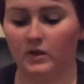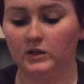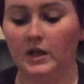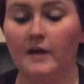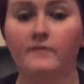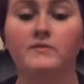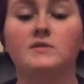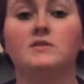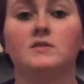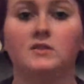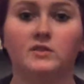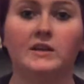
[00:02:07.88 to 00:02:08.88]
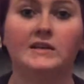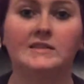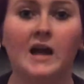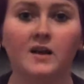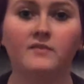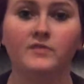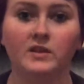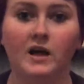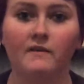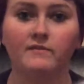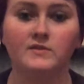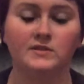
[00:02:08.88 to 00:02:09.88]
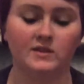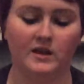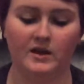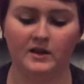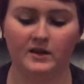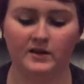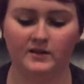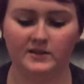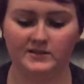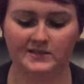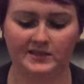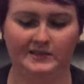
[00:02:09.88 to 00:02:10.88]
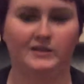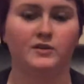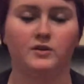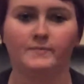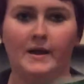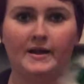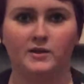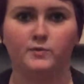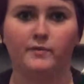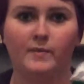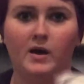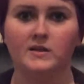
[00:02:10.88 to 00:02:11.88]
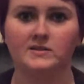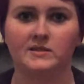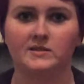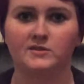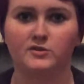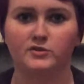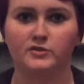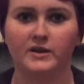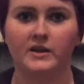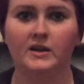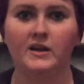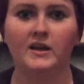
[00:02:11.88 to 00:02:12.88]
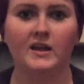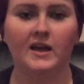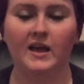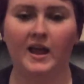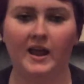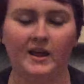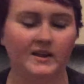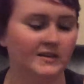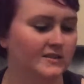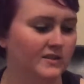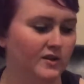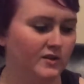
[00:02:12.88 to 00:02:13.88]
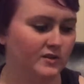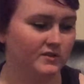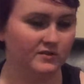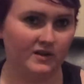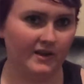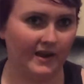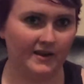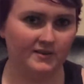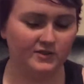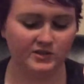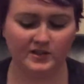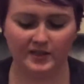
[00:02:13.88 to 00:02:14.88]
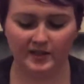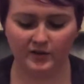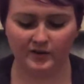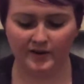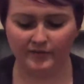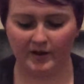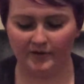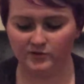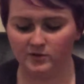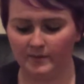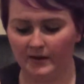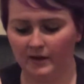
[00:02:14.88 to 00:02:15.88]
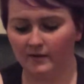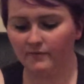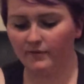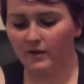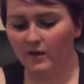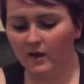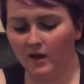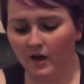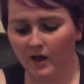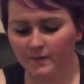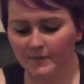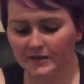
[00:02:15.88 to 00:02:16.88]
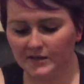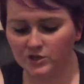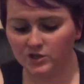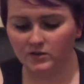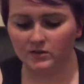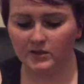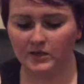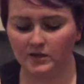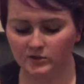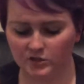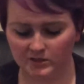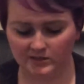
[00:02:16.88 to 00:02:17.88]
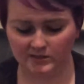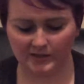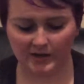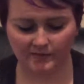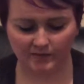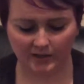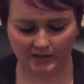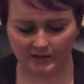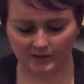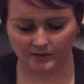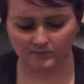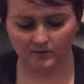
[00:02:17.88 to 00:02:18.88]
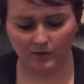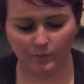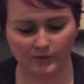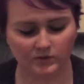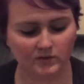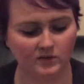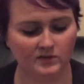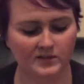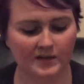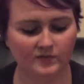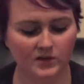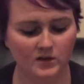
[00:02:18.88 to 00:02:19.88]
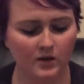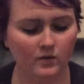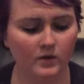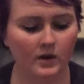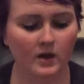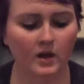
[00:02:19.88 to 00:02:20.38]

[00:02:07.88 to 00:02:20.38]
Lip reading: Gloves, you'll need a ton of gloves. This is like the 3rd package we bought since surgery. And you can, again, just a thing you can never have too many of. Additionally, just kind of like a weird little safety note.